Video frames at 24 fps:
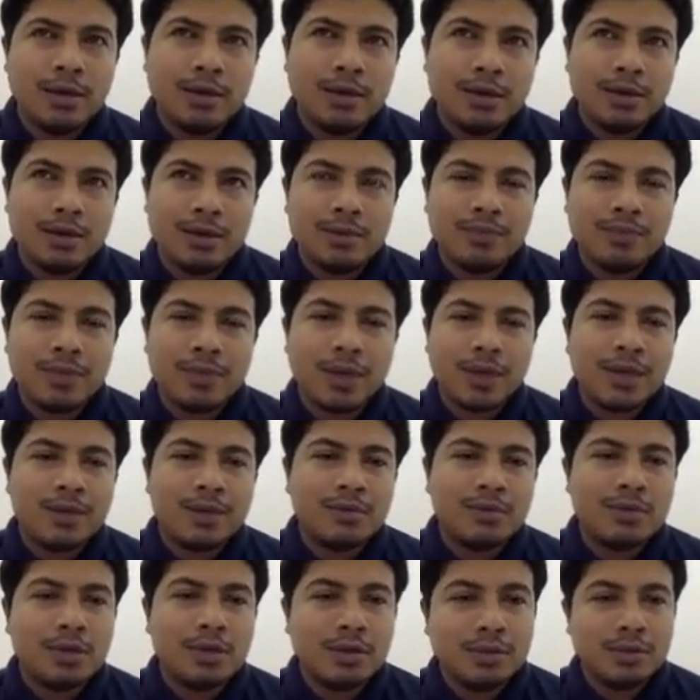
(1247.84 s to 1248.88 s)

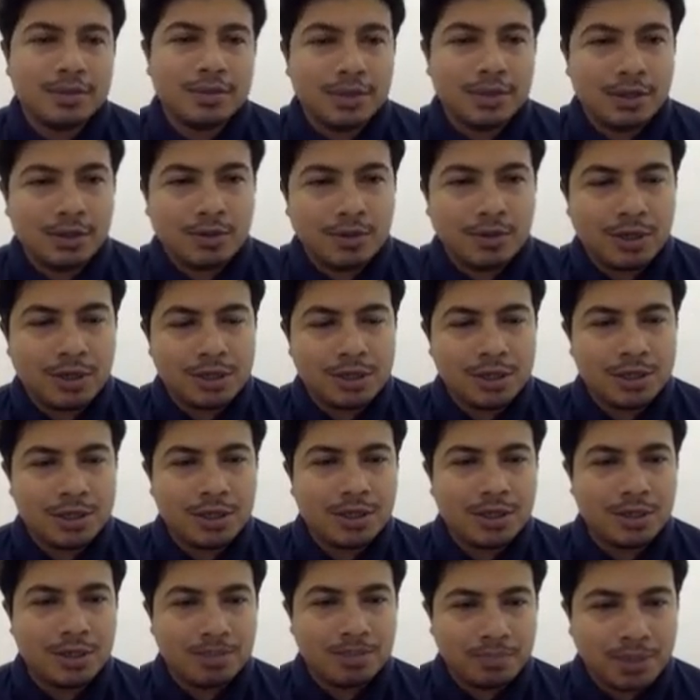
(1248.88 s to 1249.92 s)
unreal situation
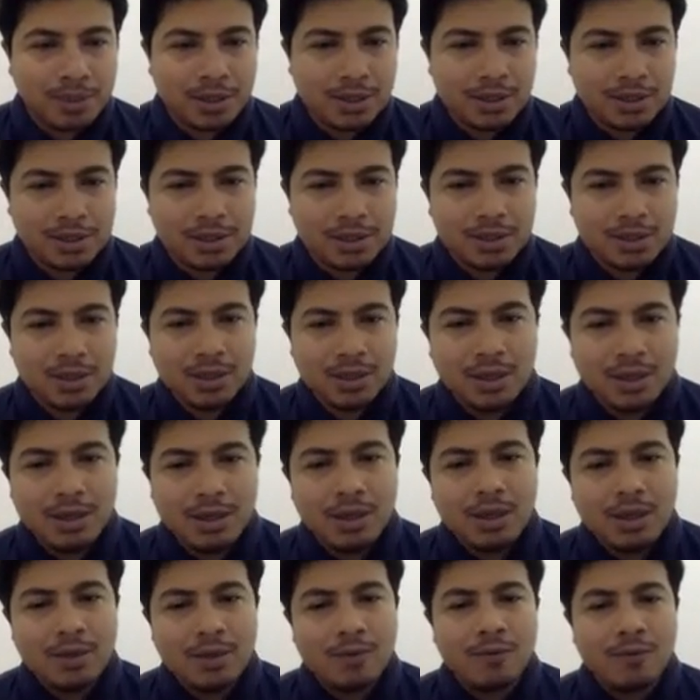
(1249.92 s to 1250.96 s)
in the past,
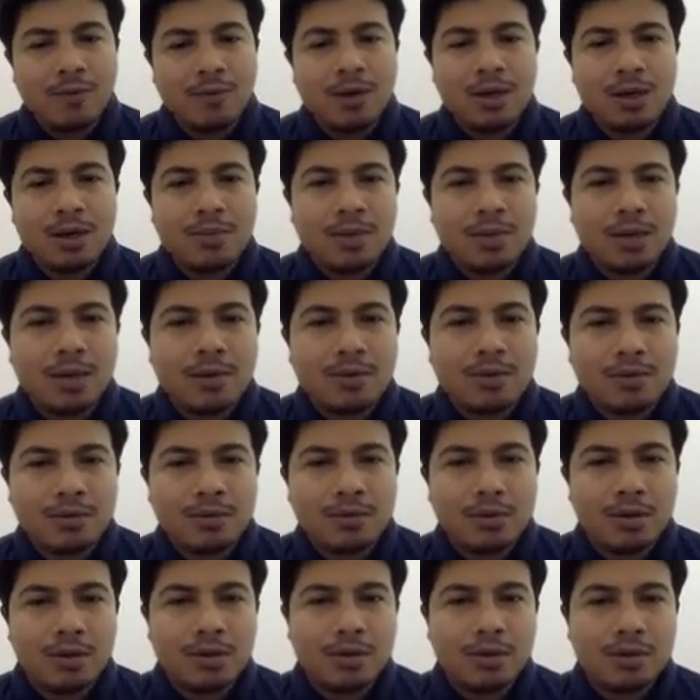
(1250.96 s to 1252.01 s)
what about
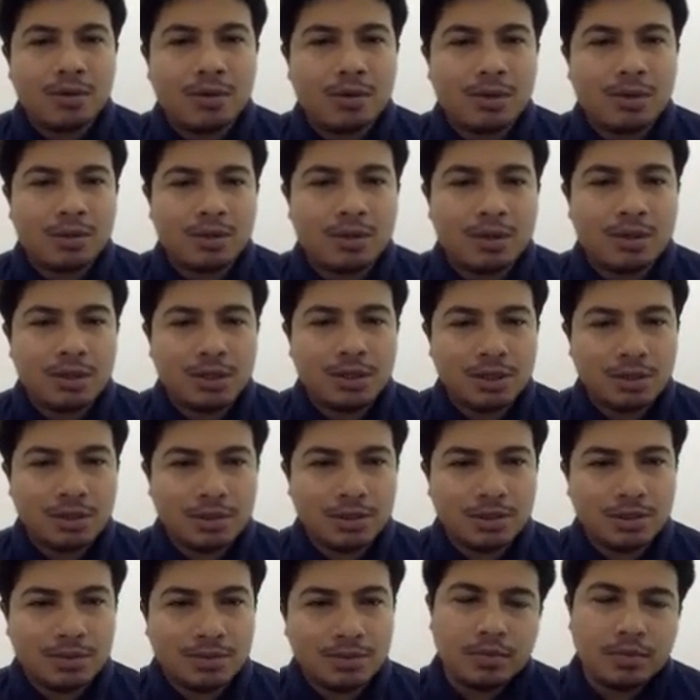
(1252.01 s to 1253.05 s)
real
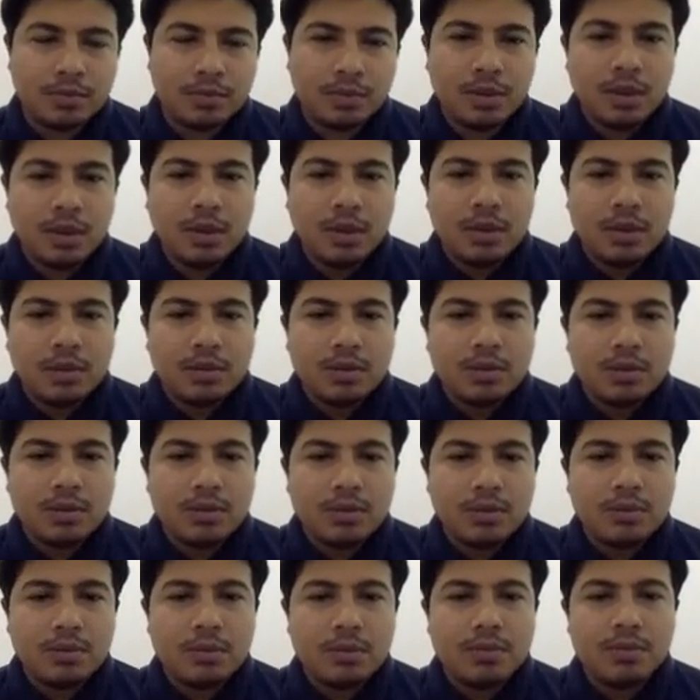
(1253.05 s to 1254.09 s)
conditional?
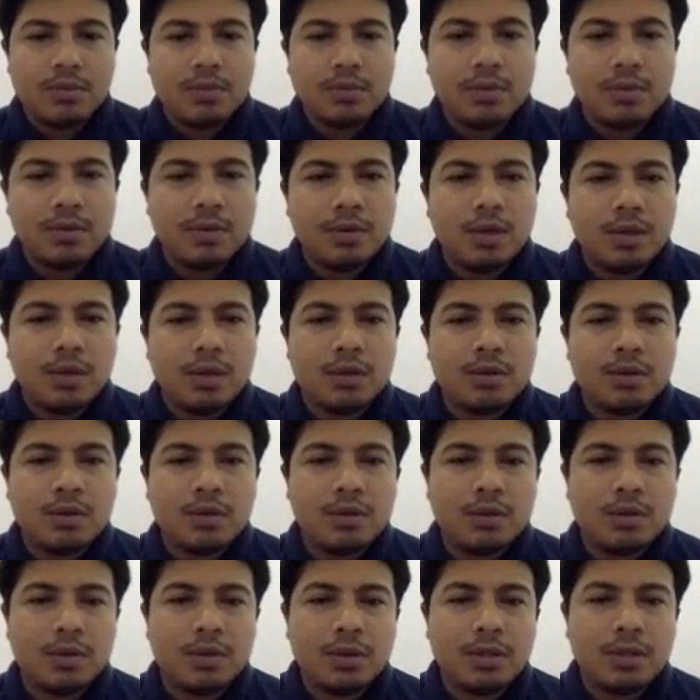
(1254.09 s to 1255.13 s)
So real
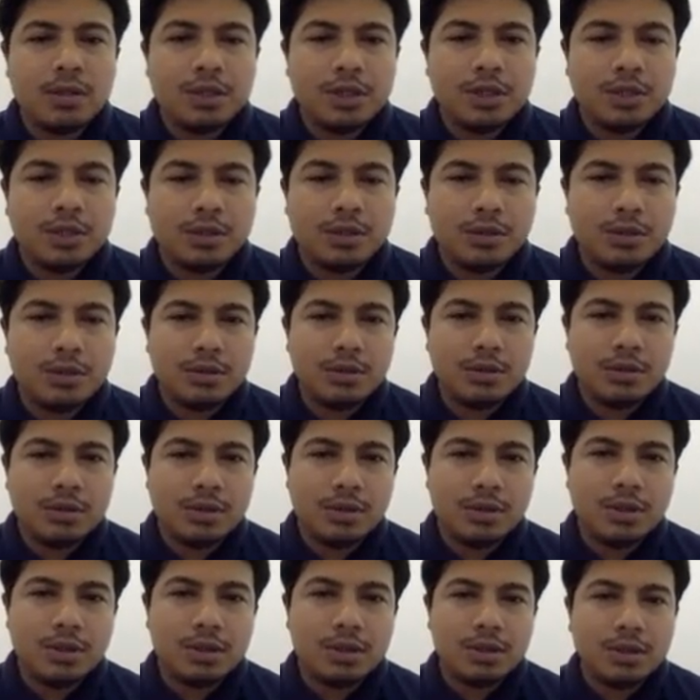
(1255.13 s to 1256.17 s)
conditional
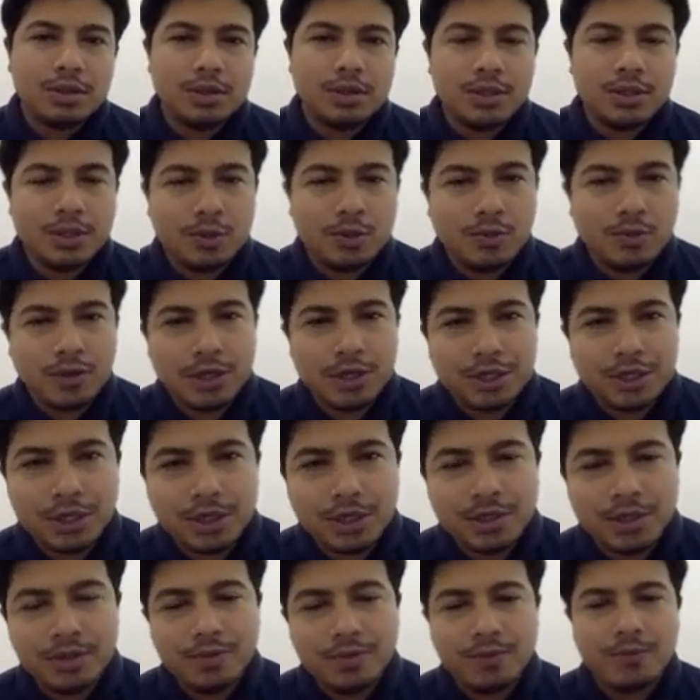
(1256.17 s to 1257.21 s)
is a
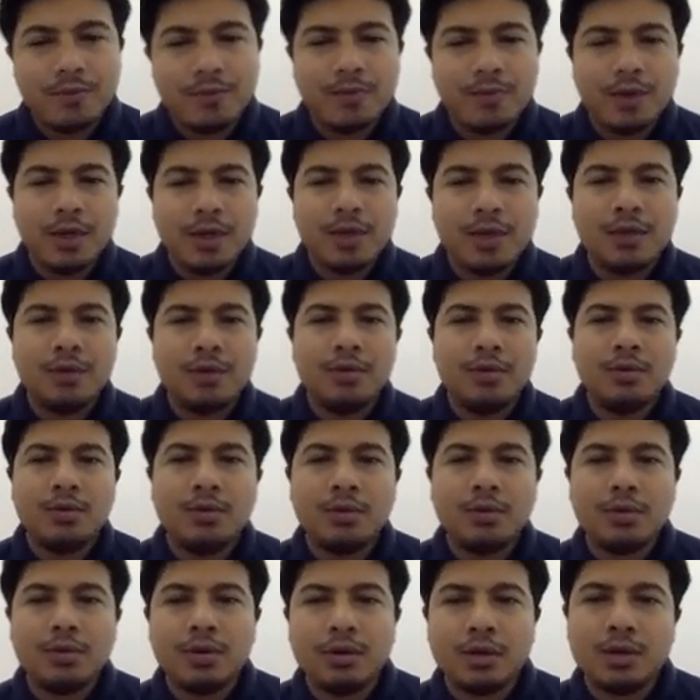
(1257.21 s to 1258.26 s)
situation when you
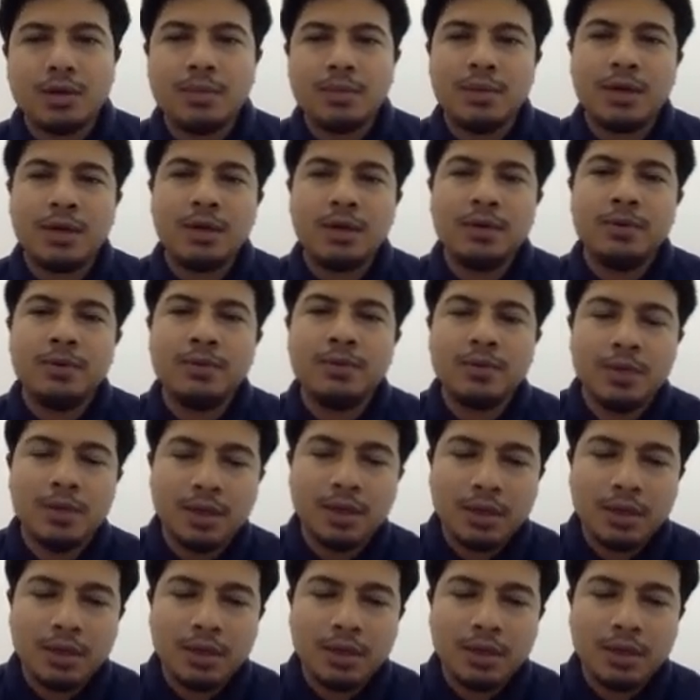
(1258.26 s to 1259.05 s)
talk about